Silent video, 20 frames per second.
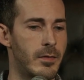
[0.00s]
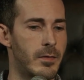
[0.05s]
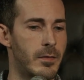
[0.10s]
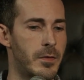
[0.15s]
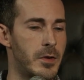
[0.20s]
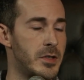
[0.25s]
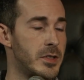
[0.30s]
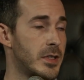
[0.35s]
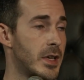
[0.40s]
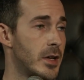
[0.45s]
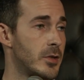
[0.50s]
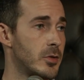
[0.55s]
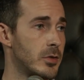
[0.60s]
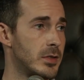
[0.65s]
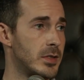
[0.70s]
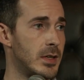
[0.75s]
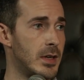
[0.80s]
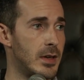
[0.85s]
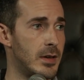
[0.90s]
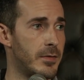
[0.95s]
for Schedule
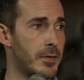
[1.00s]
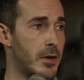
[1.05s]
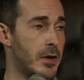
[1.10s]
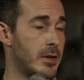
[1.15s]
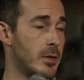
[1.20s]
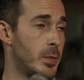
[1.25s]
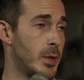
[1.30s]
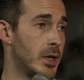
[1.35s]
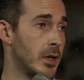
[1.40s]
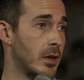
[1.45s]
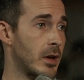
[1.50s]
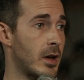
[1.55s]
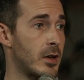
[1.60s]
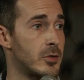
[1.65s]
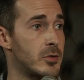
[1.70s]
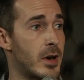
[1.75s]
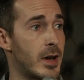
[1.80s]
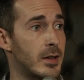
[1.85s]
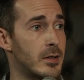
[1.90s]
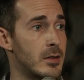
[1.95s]
C, for independent
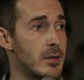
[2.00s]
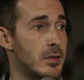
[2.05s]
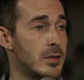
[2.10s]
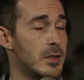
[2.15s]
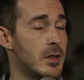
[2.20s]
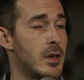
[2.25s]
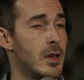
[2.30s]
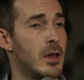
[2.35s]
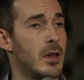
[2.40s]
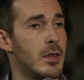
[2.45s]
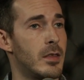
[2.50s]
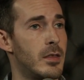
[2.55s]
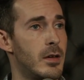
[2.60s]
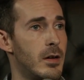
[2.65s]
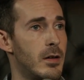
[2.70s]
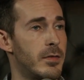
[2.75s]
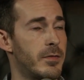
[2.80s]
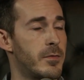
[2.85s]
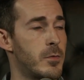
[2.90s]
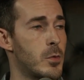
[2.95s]
contractors, there
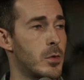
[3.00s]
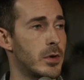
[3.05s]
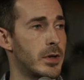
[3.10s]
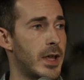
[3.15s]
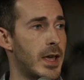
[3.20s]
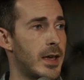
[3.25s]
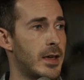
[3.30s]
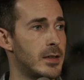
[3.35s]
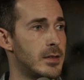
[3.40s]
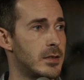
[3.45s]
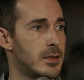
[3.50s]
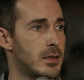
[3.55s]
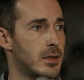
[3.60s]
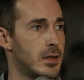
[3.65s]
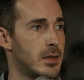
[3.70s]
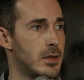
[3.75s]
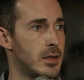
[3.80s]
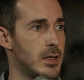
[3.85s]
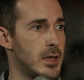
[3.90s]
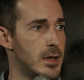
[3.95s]
are 4 dates
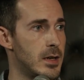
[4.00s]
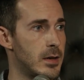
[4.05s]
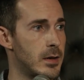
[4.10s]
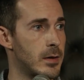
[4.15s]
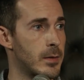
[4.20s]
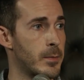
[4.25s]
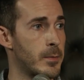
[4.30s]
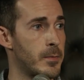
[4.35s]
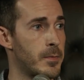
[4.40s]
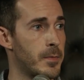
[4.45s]
in the year.